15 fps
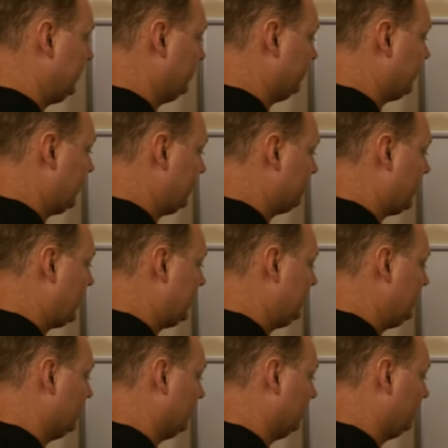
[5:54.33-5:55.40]
you're dividing by,
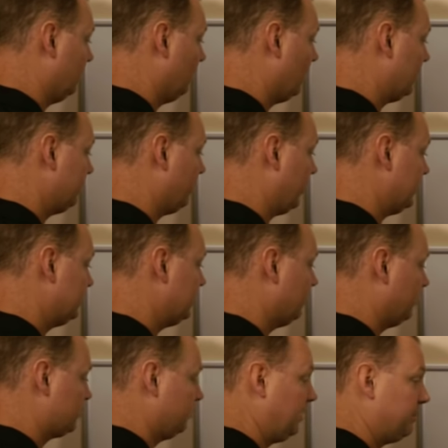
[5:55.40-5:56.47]
you know,
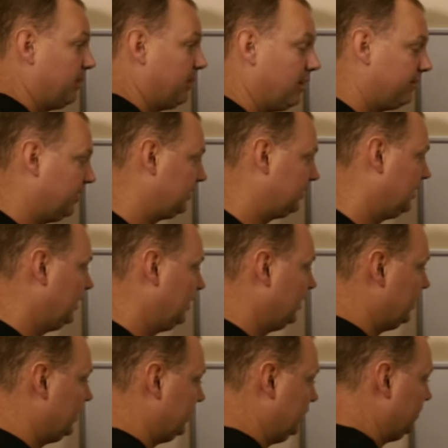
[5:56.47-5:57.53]
1.0, which would be perfect,
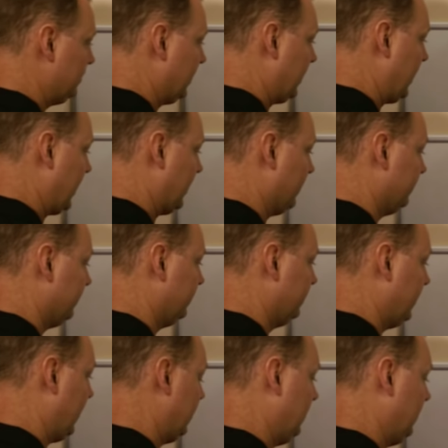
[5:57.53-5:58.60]
you would not have
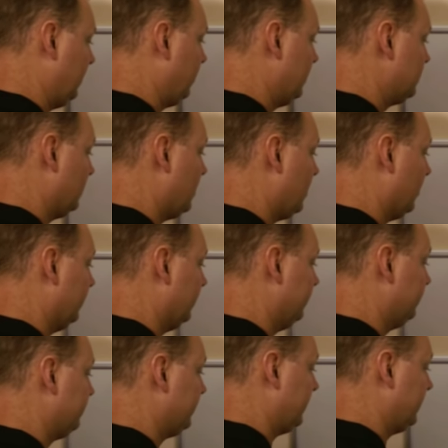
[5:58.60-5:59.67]
any increase at all,
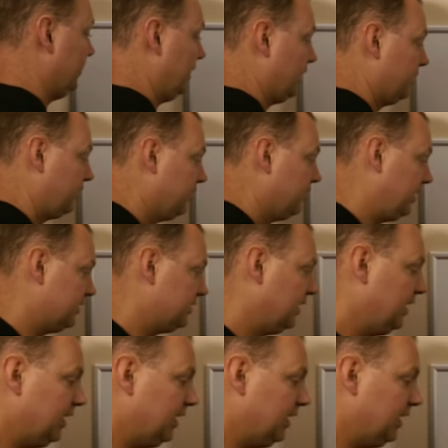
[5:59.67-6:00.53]
100 degrees.